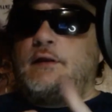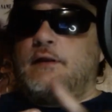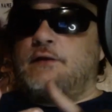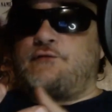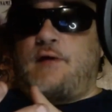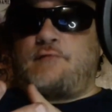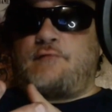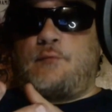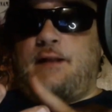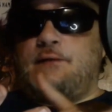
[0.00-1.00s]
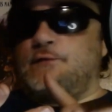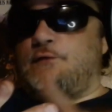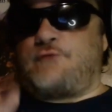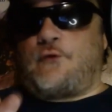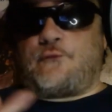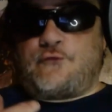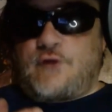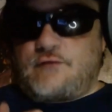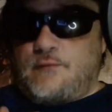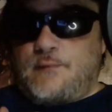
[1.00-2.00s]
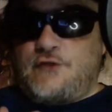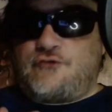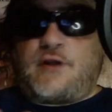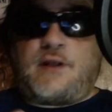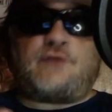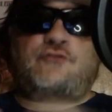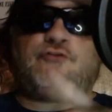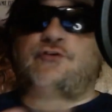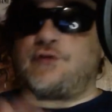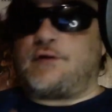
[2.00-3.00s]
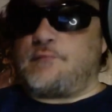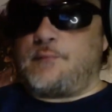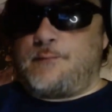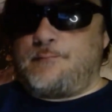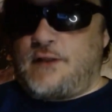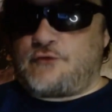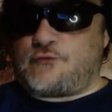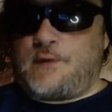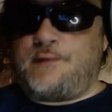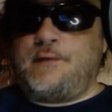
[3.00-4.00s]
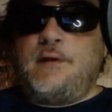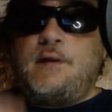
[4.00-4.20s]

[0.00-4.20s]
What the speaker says: The filter's never been changed. It's never been messed with.